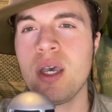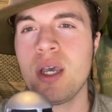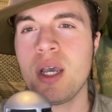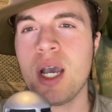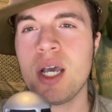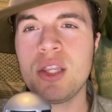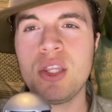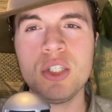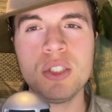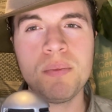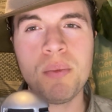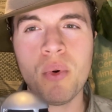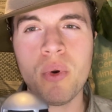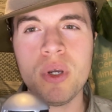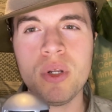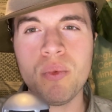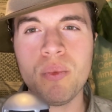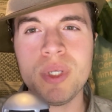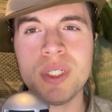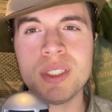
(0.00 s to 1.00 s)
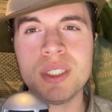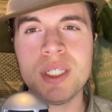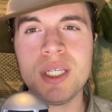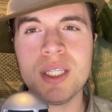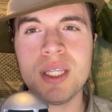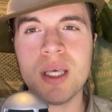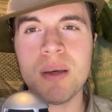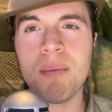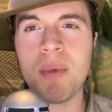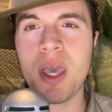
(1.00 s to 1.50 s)
At this point, we see
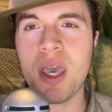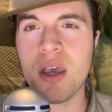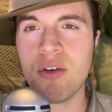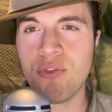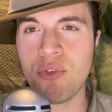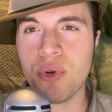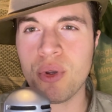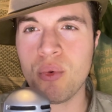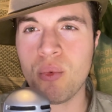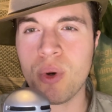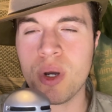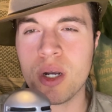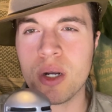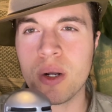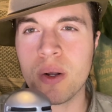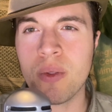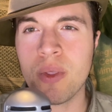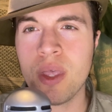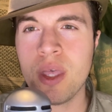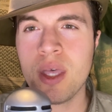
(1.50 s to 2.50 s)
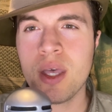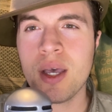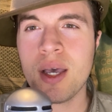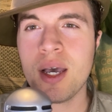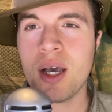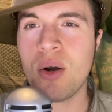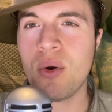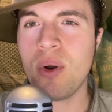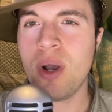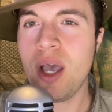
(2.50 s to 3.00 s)
them everywhere.
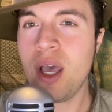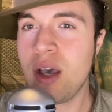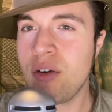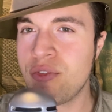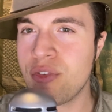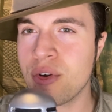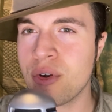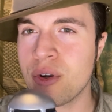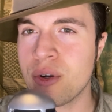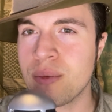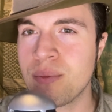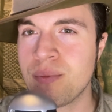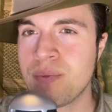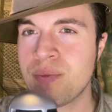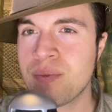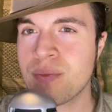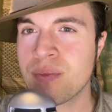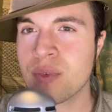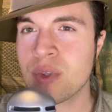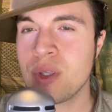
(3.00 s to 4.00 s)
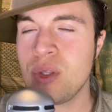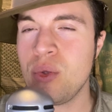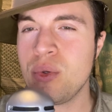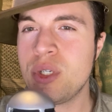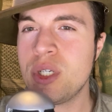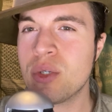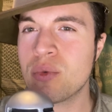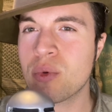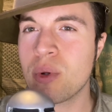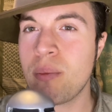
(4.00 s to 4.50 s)
However, you
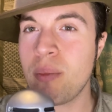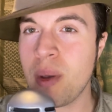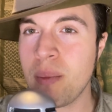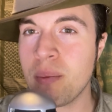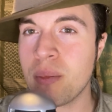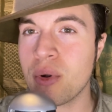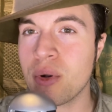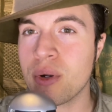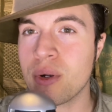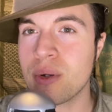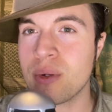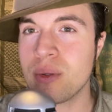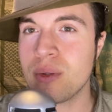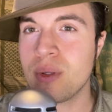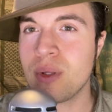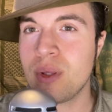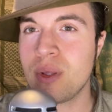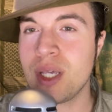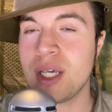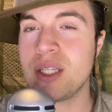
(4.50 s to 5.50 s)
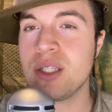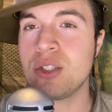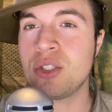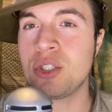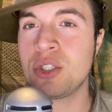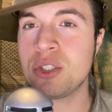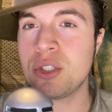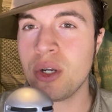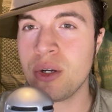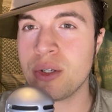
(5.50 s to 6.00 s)
can remember that it
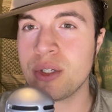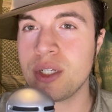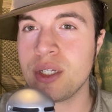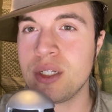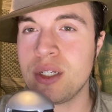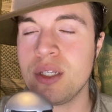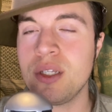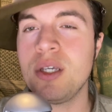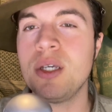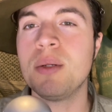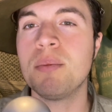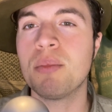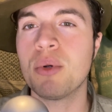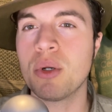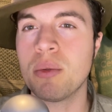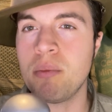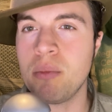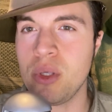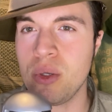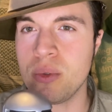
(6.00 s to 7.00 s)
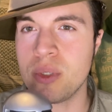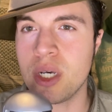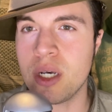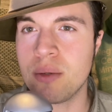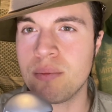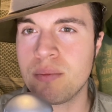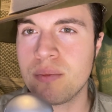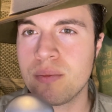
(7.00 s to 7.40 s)
started in Bermuda.